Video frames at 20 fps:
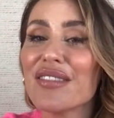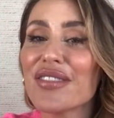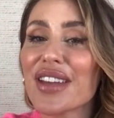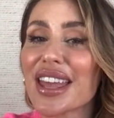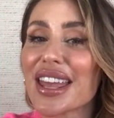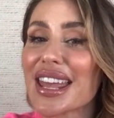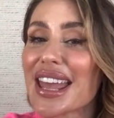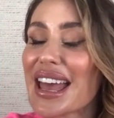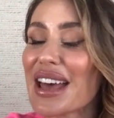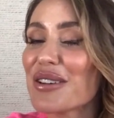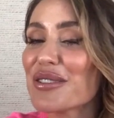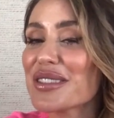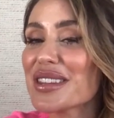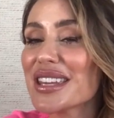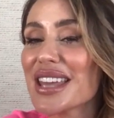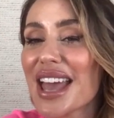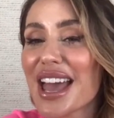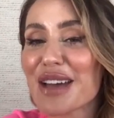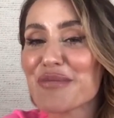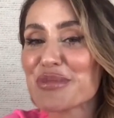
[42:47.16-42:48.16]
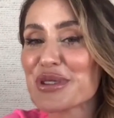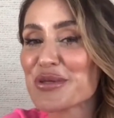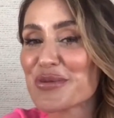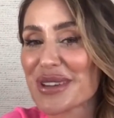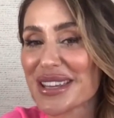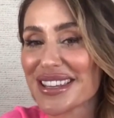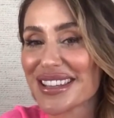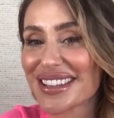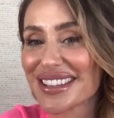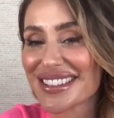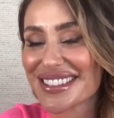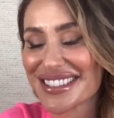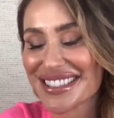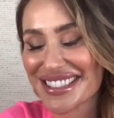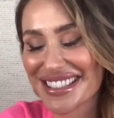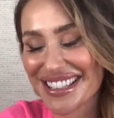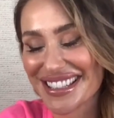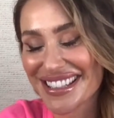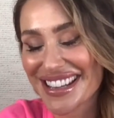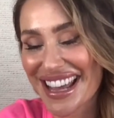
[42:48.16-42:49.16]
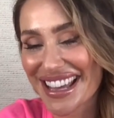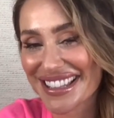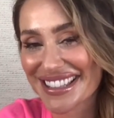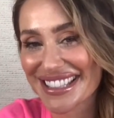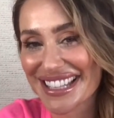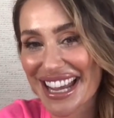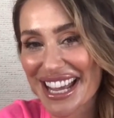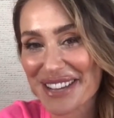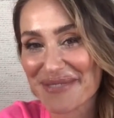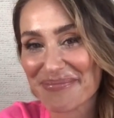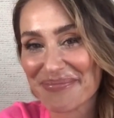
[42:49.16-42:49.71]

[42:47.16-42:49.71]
a healthy, happy week. See you next time.